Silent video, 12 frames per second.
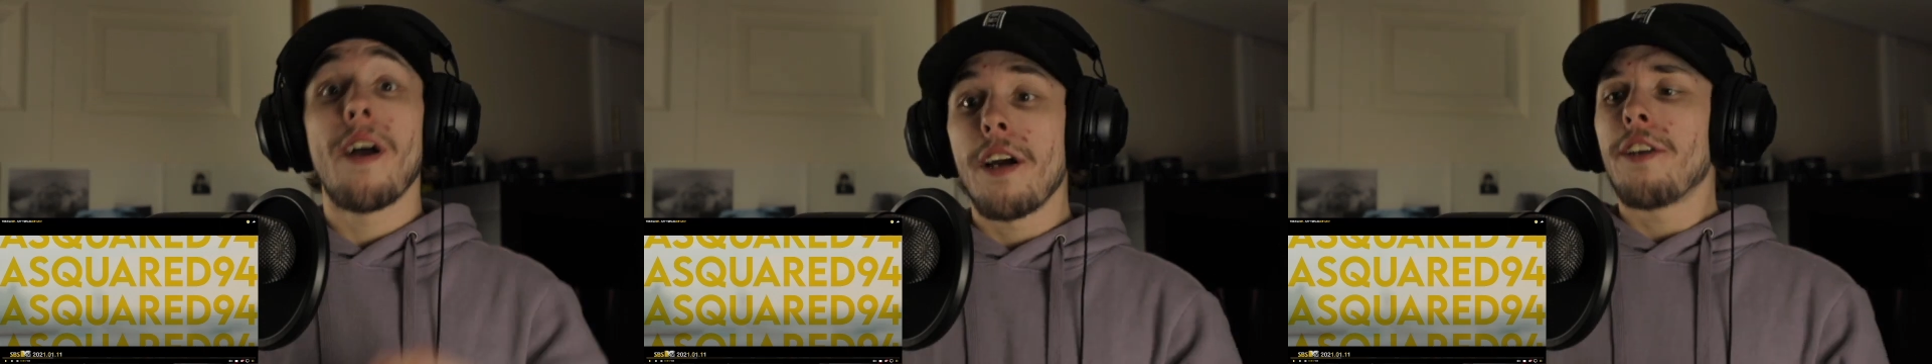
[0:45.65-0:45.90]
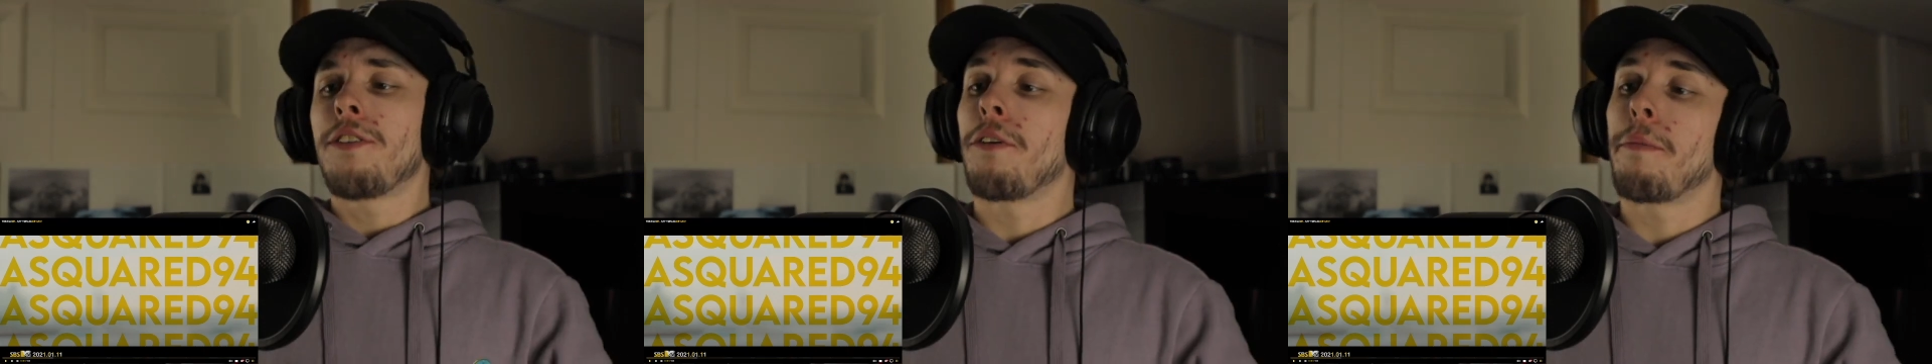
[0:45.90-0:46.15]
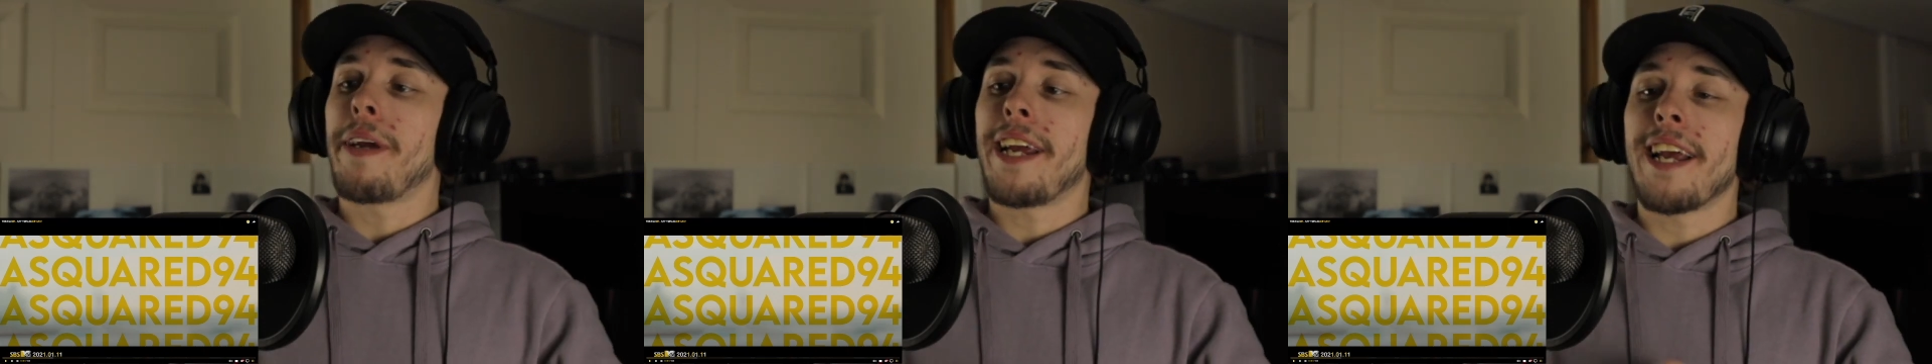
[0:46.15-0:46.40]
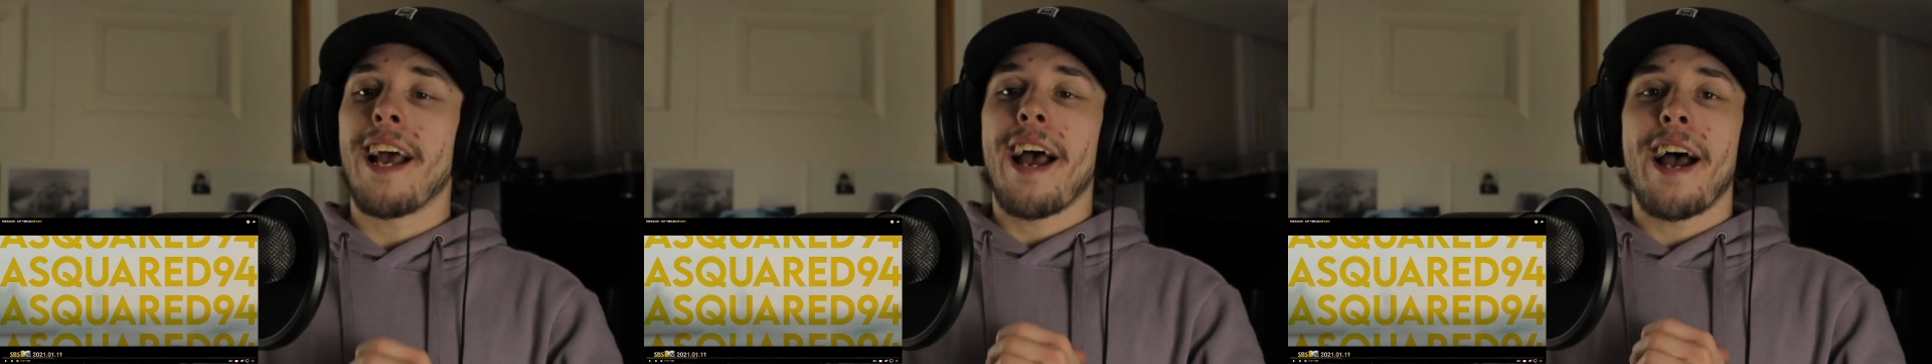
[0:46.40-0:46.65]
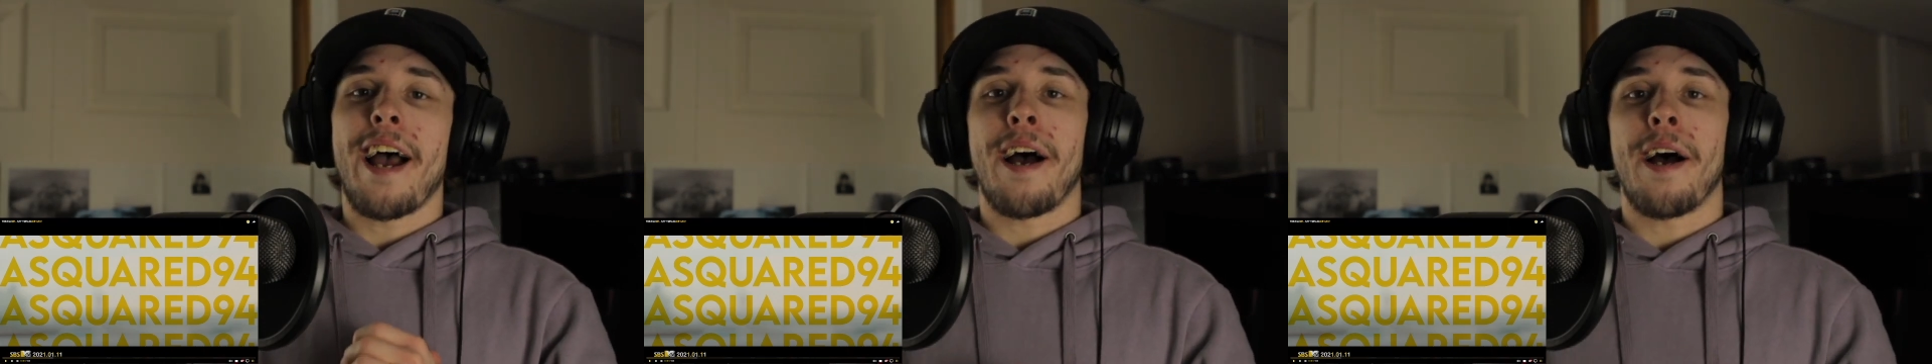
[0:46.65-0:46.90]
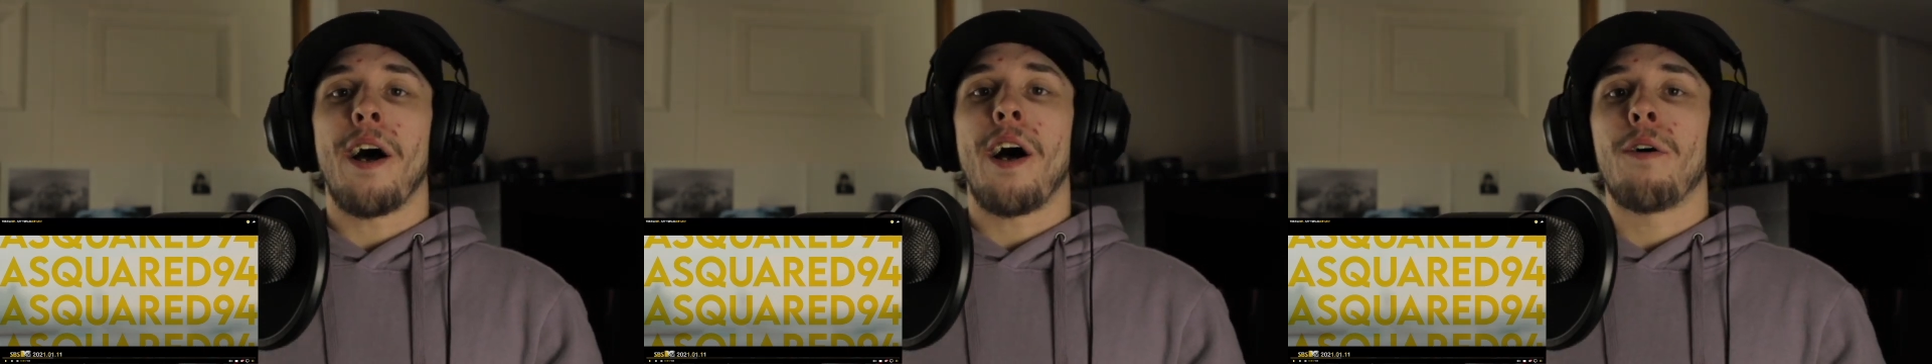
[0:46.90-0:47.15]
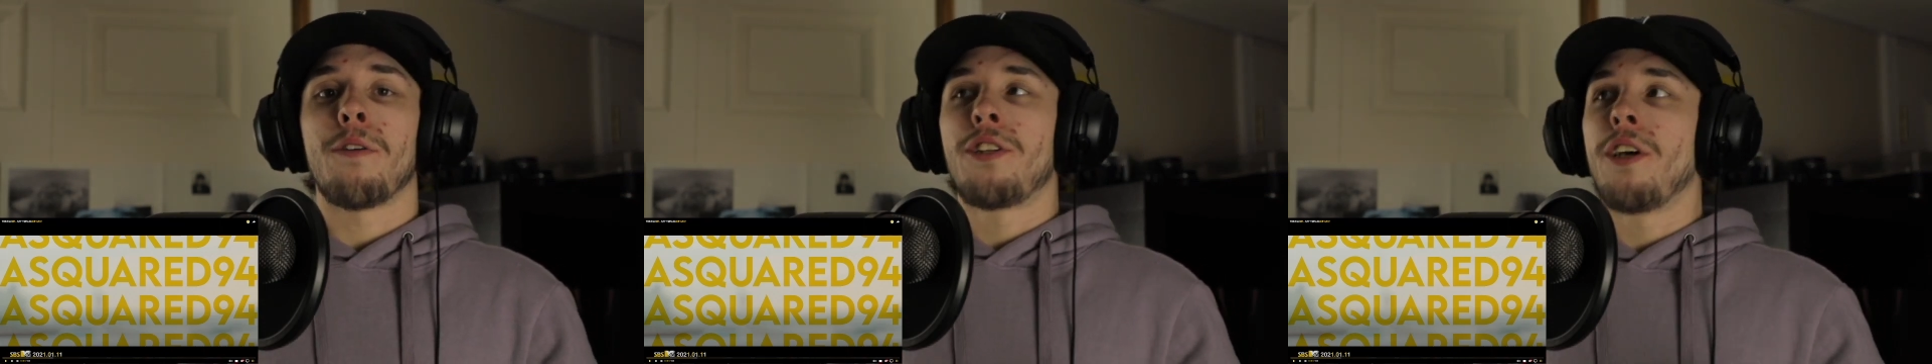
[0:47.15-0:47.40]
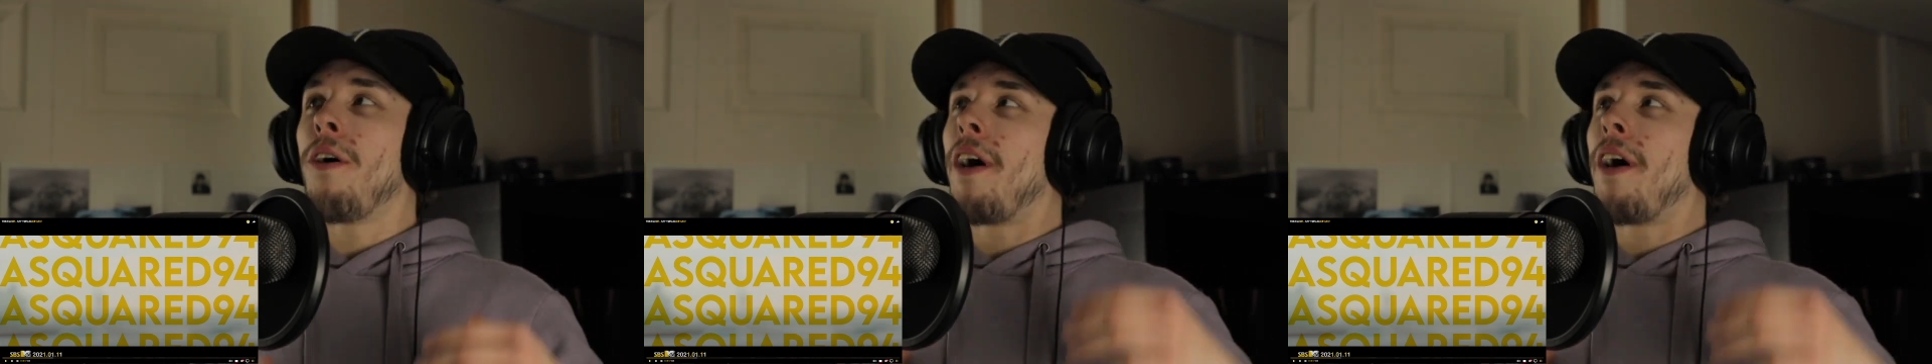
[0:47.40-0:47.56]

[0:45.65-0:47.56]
to me. Also,